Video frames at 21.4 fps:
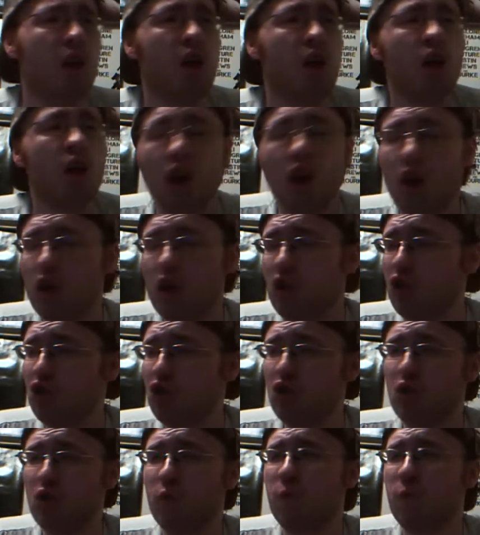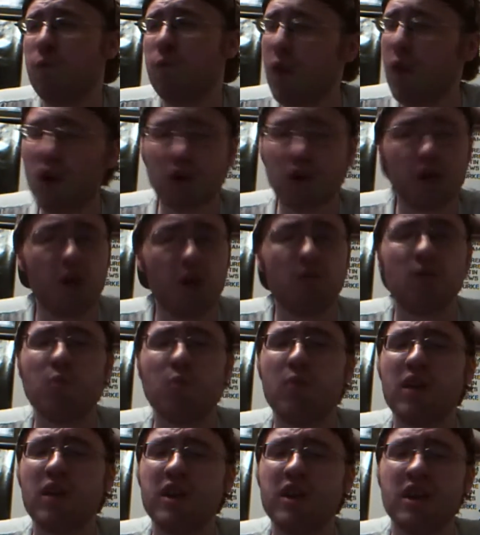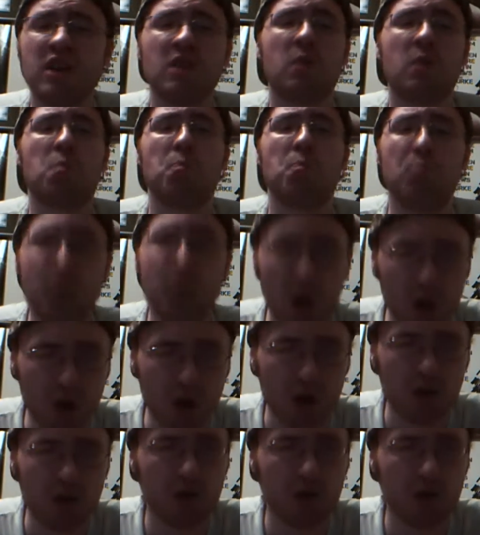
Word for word: Hey, this is fuck everybody in the butt.